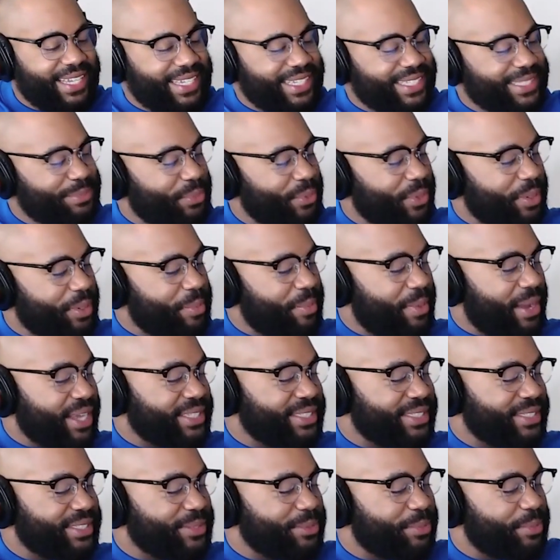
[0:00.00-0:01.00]
more
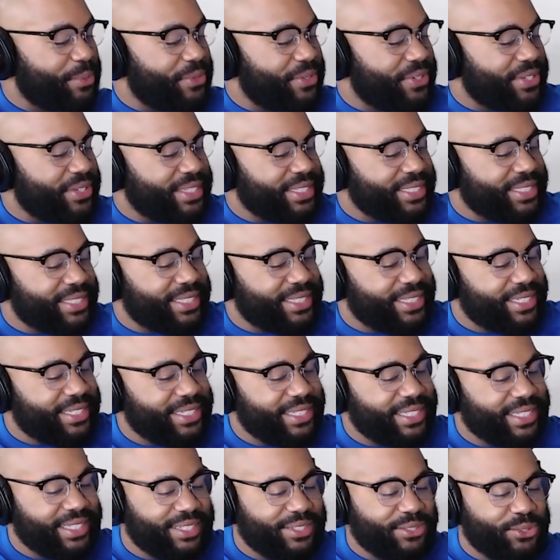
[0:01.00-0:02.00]
boxes, boys.
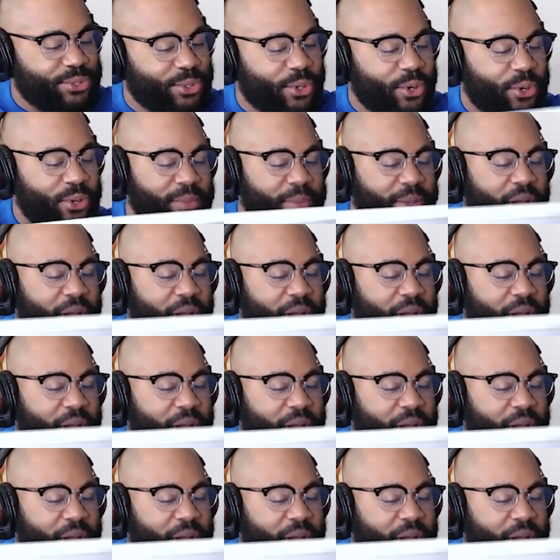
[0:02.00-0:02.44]
They're trolling me.